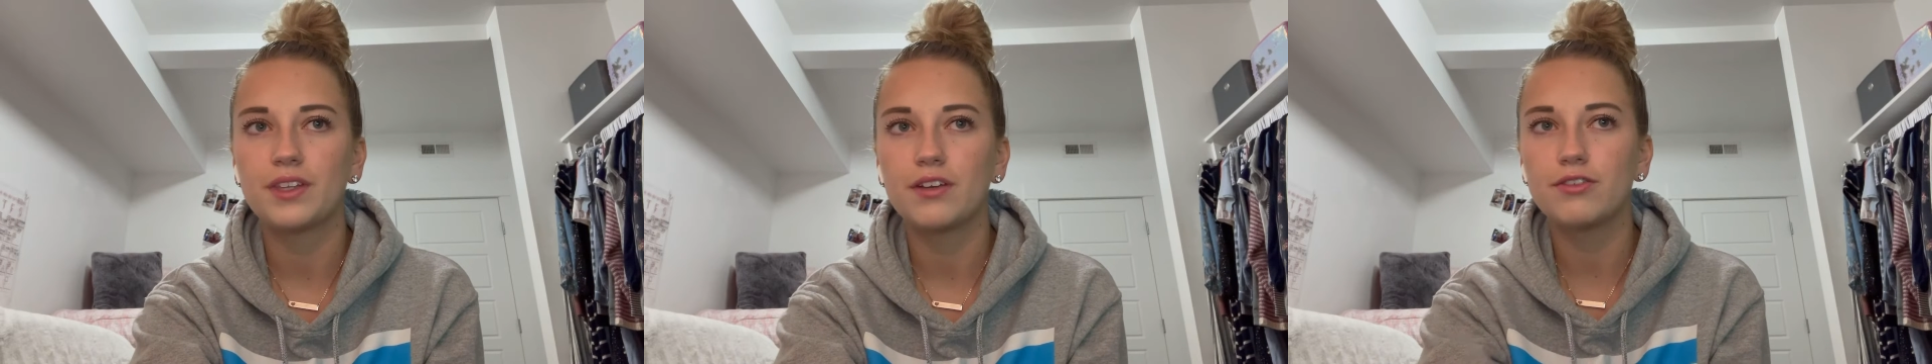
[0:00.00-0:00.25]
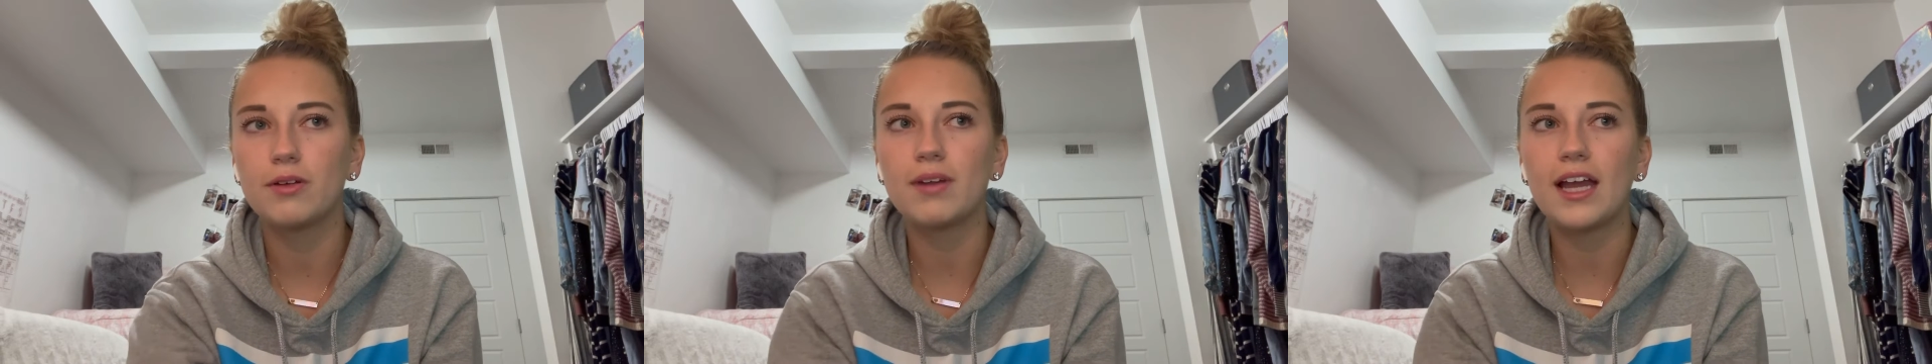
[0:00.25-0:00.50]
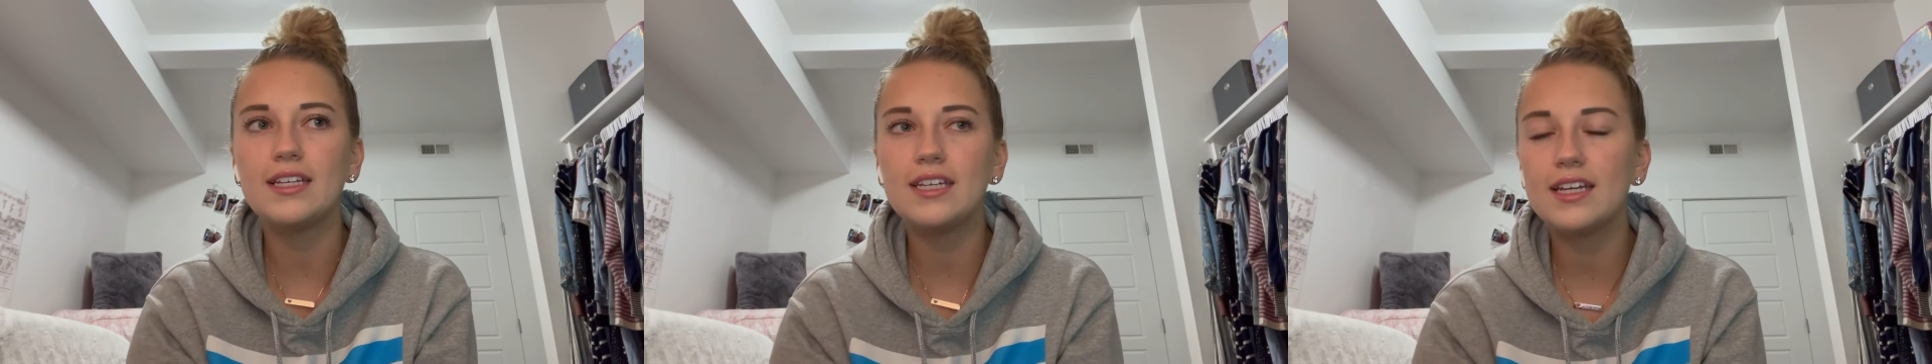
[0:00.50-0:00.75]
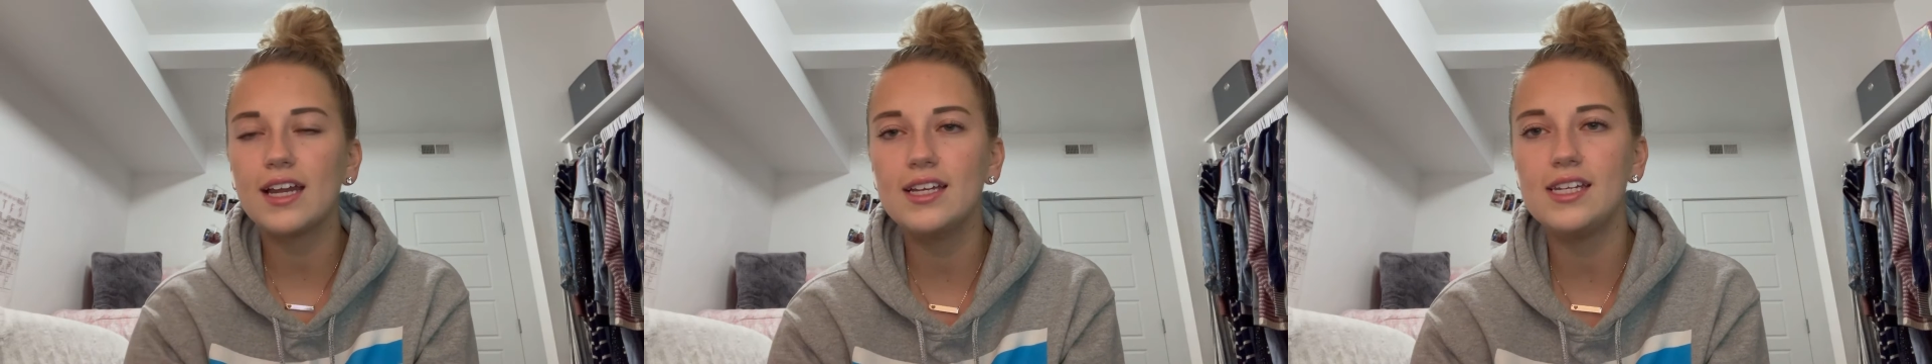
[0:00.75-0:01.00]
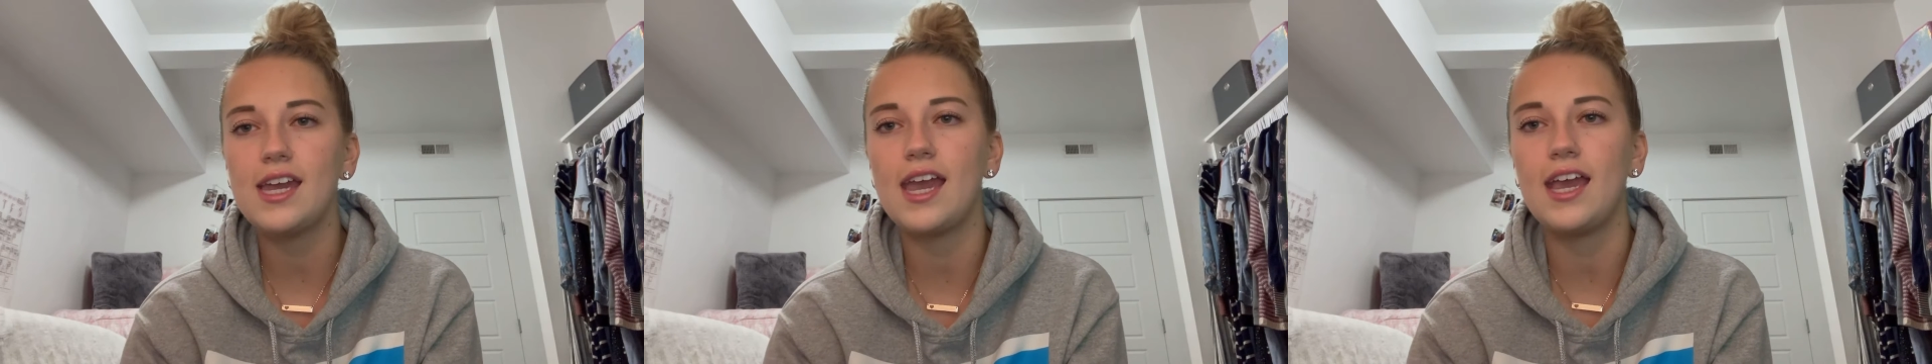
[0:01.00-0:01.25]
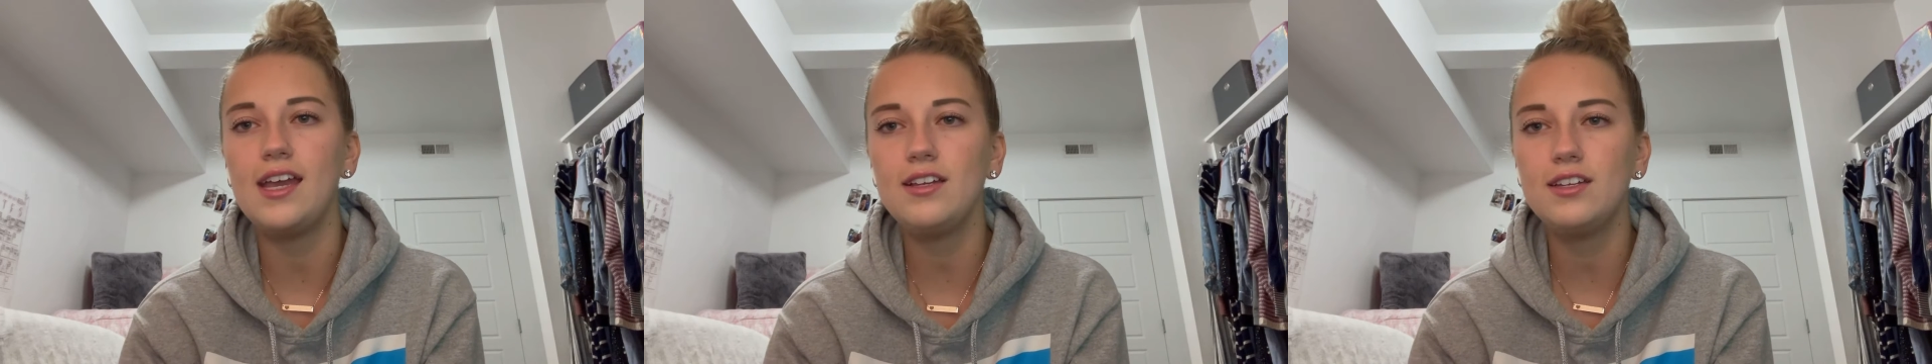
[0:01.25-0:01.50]
From
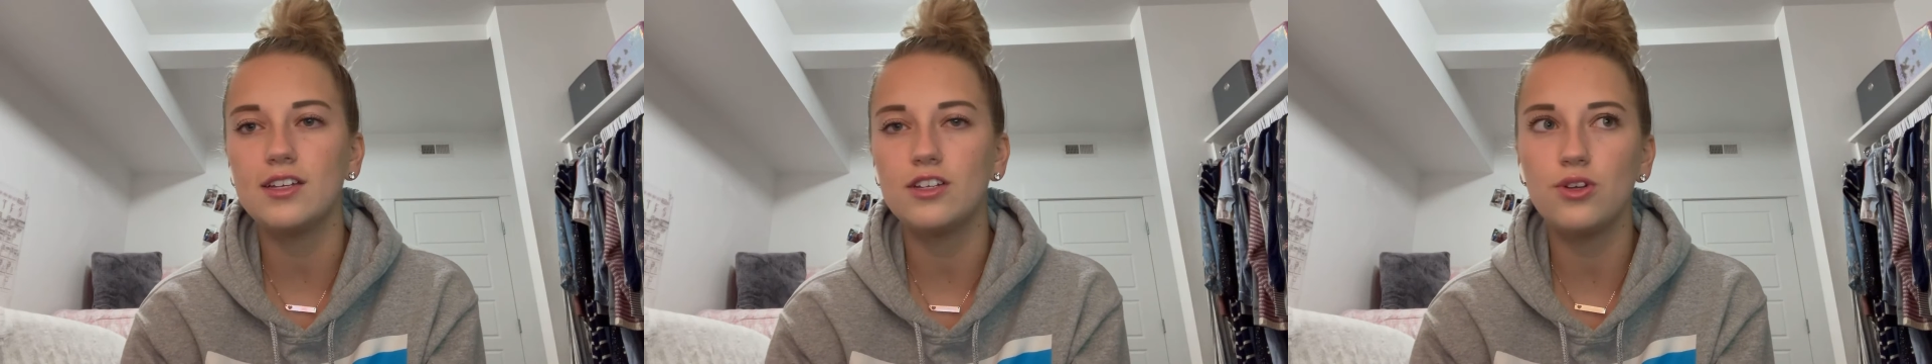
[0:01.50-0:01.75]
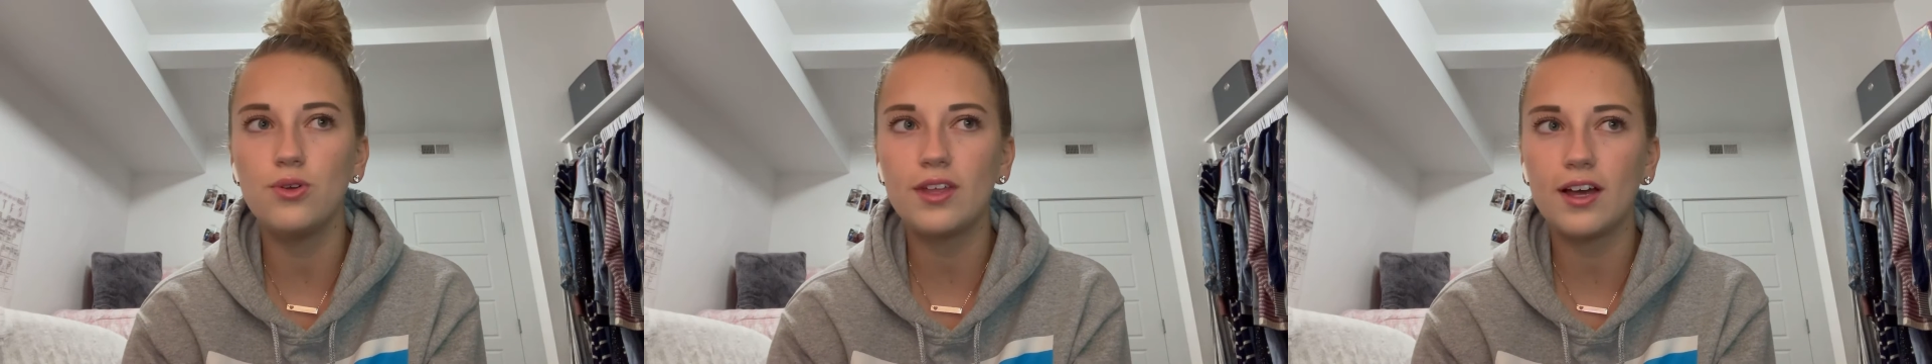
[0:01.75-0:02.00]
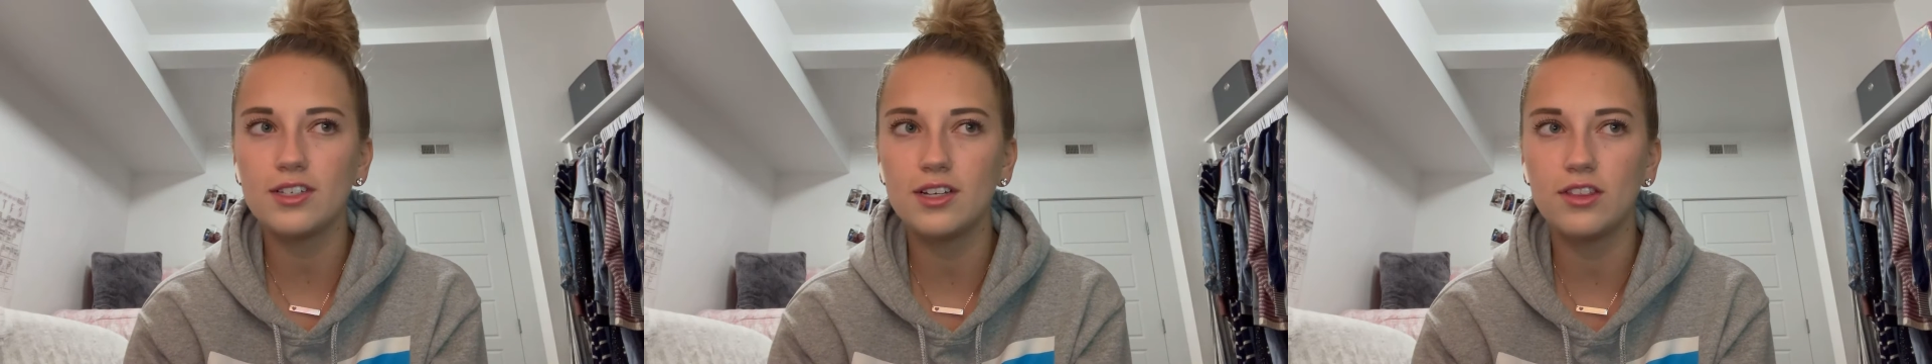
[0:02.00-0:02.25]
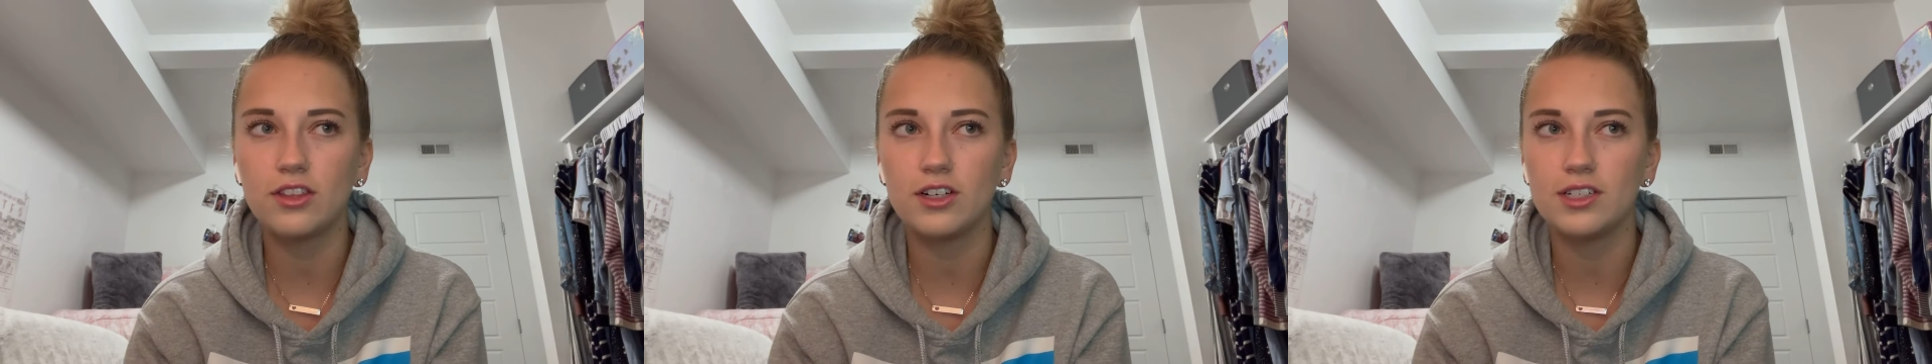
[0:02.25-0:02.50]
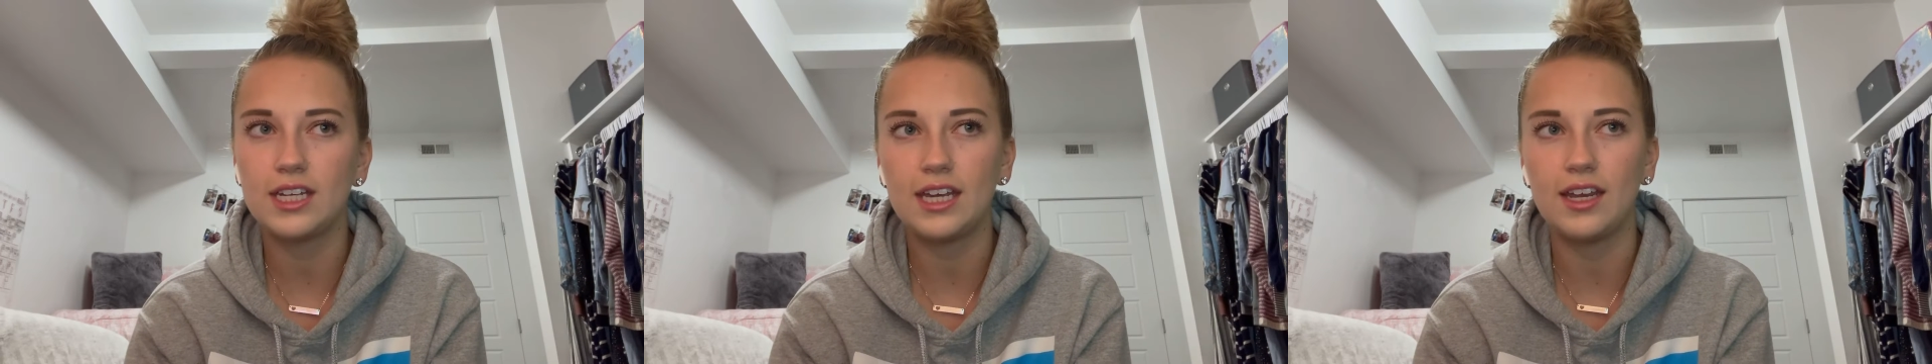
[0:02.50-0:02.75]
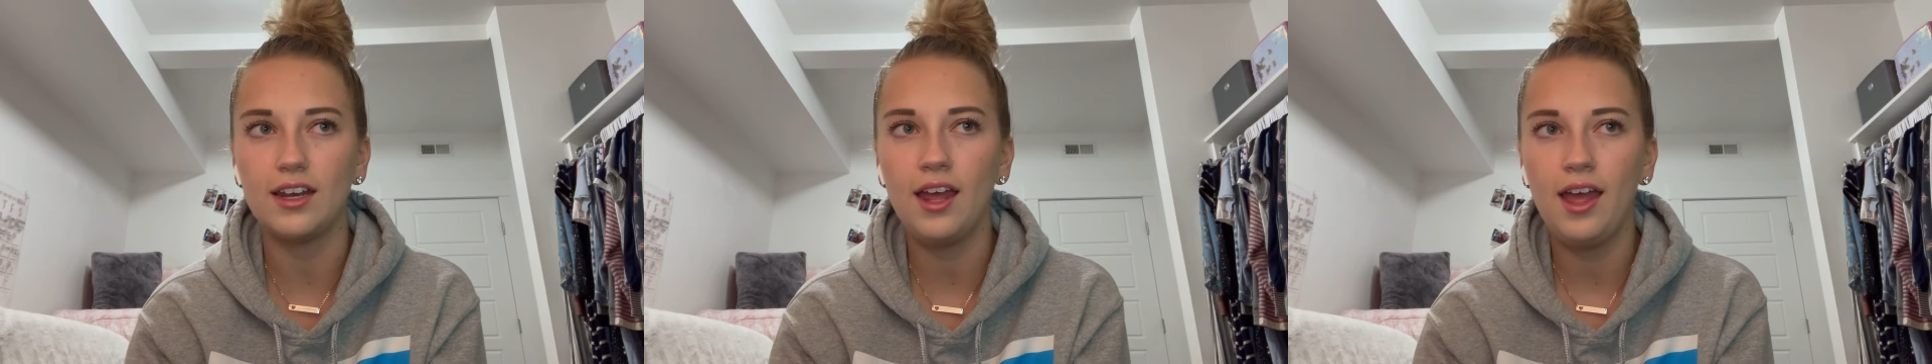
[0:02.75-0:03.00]
1998 to 2013,